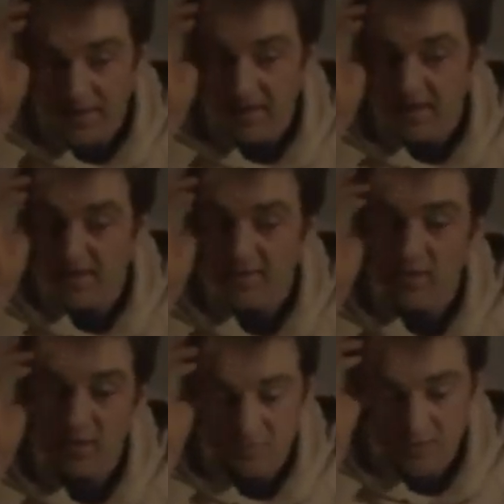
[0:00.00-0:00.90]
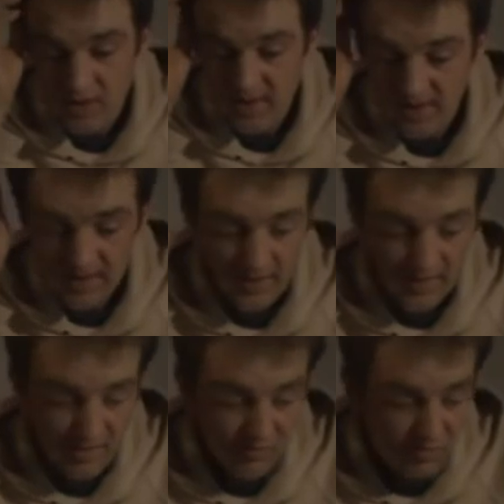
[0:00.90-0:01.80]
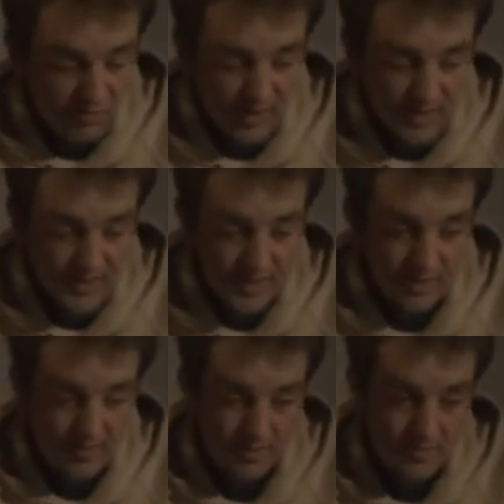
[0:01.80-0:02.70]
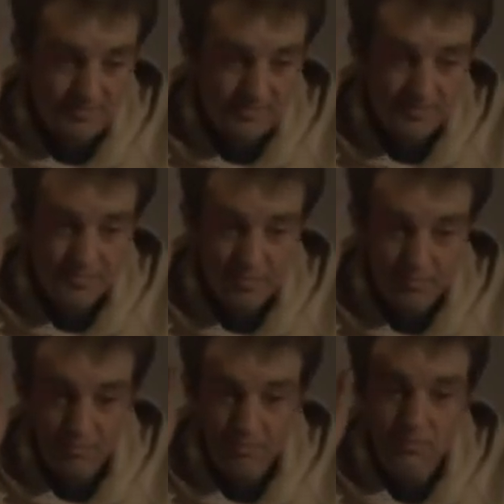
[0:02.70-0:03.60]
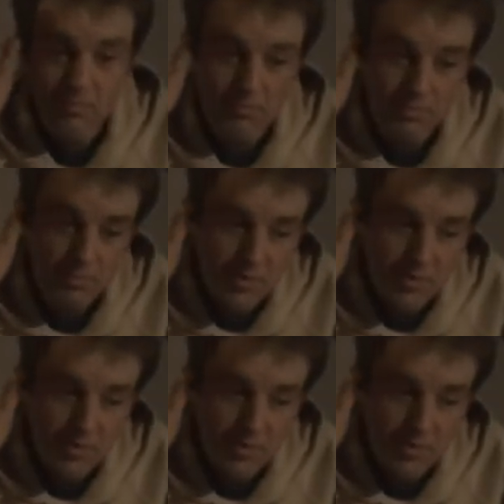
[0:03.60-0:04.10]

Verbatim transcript: uh, uh pressure level that is close uh, to